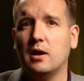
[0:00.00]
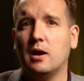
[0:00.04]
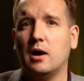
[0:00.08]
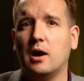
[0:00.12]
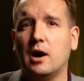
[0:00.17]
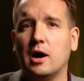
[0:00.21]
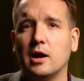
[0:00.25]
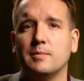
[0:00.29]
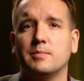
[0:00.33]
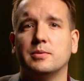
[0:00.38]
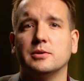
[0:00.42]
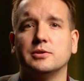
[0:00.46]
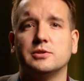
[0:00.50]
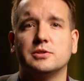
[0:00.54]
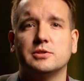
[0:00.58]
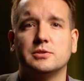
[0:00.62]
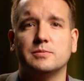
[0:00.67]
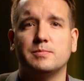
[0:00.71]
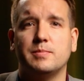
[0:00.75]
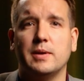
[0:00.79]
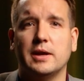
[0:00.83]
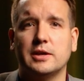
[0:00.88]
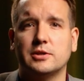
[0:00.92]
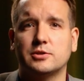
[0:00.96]

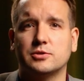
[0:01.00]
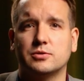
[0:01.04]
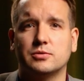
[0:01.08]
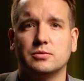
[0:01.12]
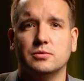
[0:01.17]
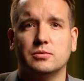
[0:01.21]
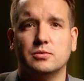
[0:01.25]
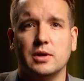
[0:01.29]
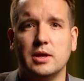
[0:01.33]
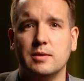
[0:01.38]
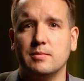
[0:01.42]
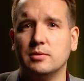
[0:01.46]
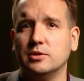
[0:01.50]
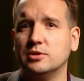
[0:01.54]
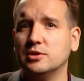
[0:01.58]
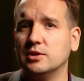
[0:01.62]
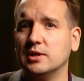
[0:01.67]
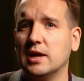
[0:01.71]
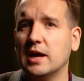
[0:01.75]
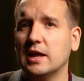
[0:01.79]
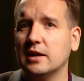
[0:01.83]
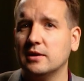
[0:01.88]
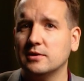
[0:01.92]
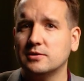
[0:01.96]
hyperspectral image
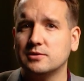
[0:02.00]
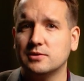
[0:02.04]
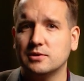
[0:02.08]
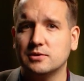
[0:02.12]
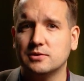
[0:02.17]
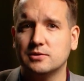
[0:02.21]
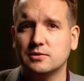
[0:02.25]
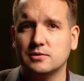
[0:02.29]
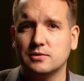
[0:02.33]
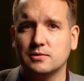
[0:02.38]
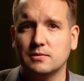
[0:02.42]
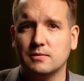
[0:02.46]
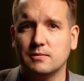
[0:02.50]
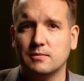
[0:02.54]
analysis,